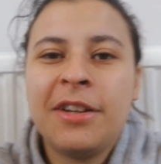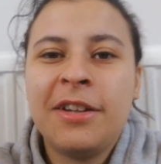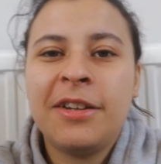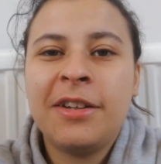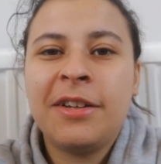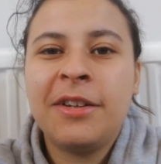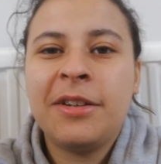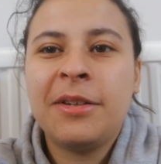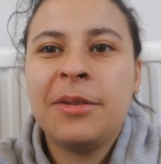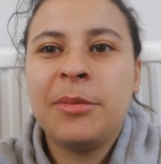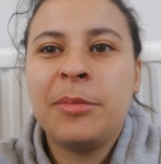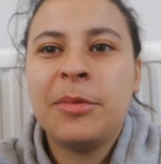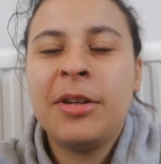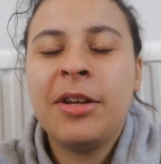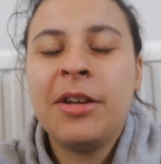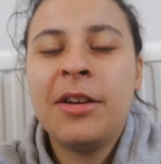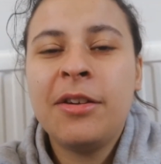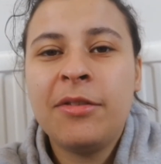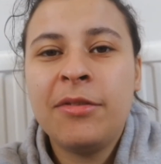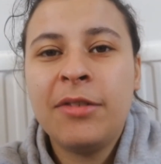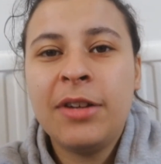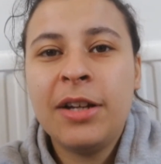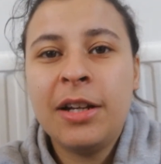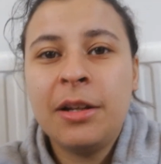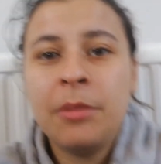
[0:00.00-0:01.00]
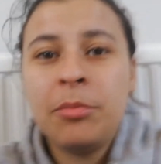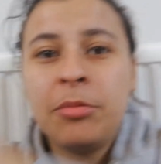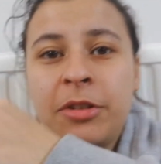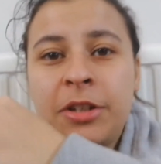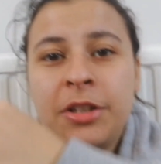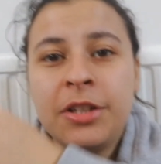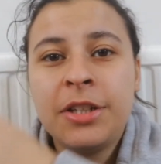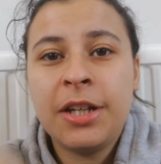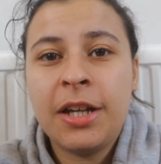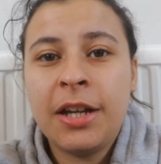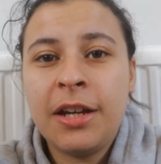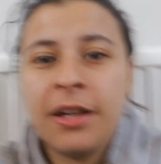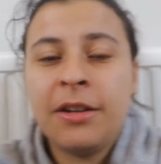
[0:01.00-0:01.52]
Um, really
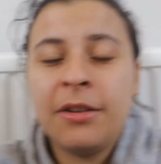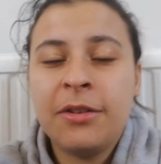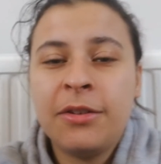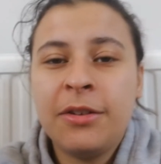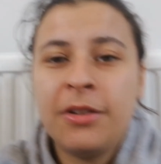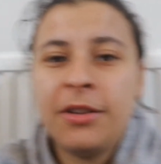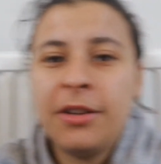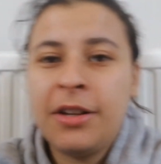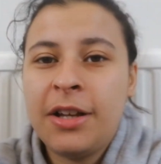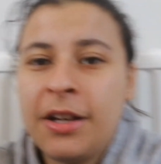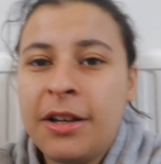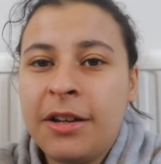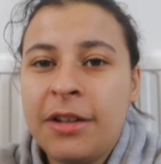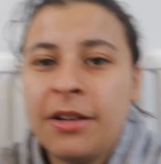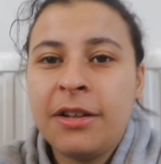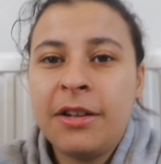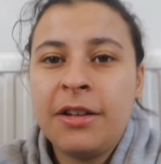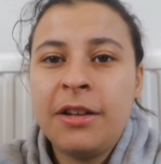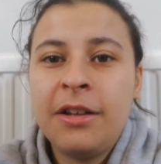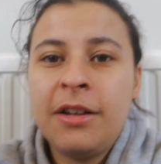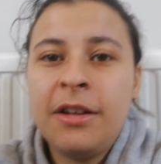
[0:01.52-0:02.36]
appreciate all our